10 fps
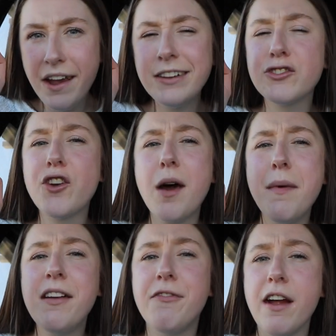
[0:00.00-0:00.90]
It's not
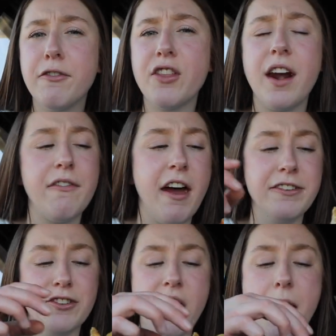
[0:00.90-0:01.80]
my favorite that I've
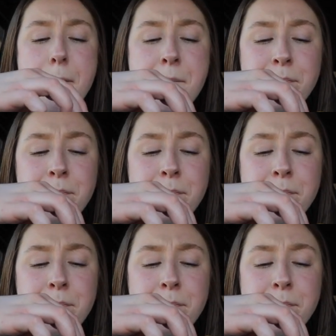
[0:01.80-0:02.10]
had today.